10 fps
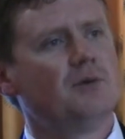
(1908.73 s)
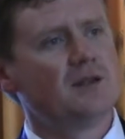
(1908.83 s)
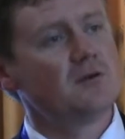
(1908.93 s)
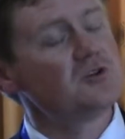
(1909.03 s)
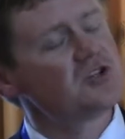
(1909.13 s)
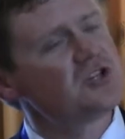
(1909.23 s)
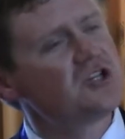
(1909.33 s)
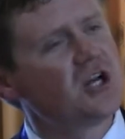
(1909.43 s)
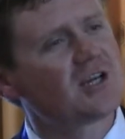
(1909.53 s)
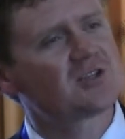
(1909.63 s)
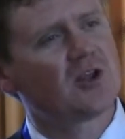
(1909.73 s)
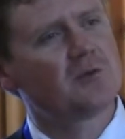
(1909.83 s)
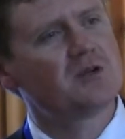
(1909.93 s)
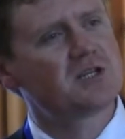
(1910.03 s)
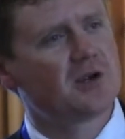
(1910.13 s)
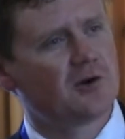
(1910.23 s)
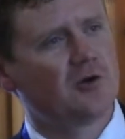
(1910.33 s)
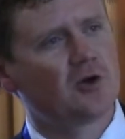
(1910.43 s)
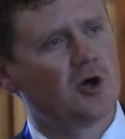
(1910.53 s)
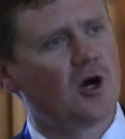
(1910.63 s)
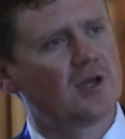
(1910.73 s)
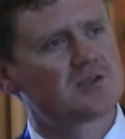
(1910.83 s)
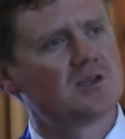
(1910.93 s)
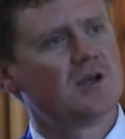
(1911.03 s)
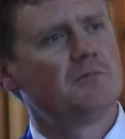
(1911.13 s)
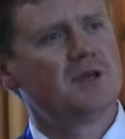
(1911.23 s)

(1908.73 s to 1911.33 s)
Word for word: but it was just on the material costs